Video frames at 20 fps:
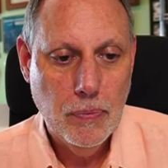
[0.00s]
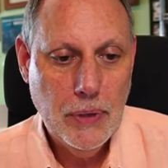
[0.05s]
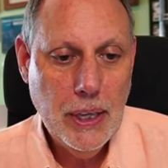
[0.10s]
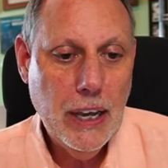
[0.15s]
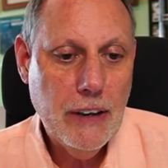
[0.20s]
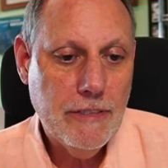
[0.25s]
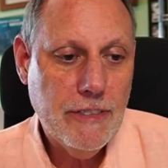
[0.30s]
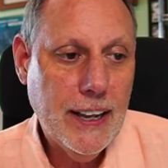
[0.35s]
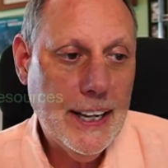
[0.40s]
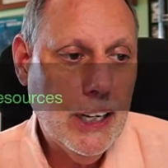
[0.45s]

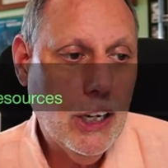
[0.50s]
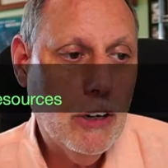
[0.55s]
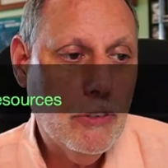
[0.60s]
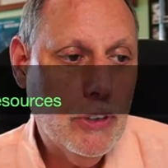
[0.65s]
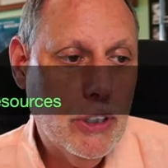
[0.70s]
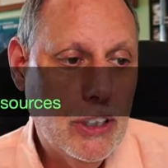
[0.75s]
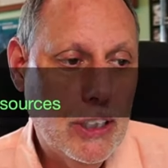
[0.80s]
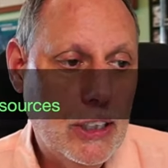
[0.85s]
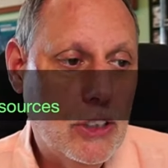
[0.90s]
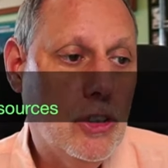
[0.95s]
yeah, fighting
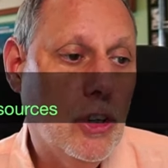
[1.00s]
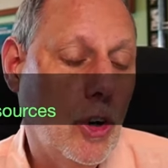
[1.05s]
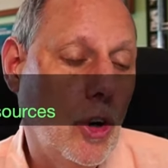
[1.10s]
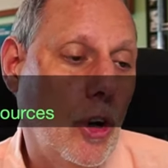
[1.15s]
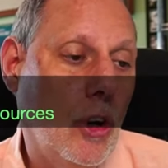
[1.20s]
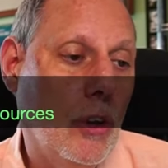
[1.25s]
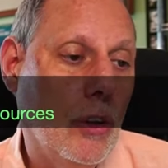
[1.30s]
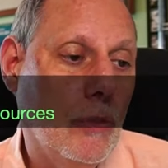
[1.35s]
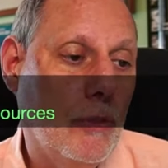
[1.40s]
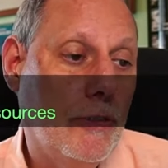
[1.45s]
over these are
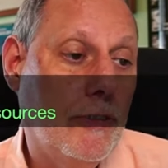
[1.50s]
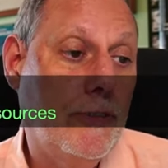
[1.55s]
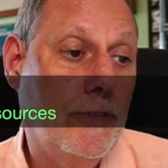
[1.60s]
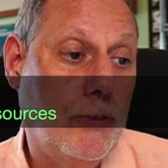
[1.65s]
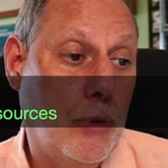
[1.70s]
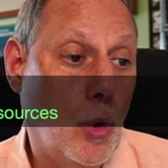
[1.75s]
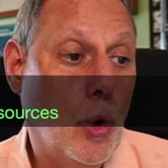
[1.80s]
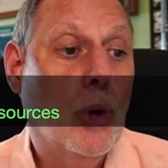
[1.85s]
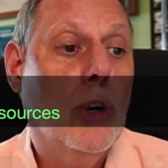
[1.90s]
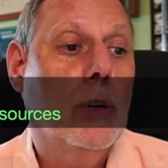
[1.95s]
all
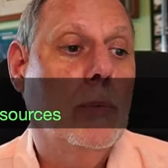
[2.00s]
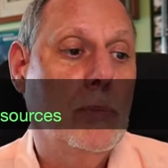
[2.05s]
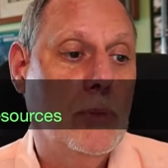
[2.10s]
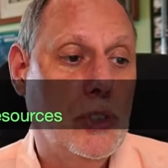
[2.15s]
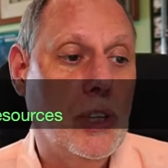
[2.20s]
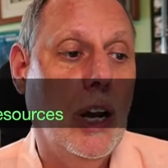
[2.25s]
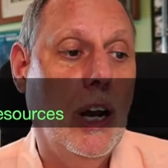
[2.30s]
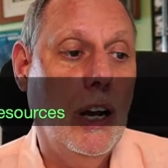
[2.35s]
forms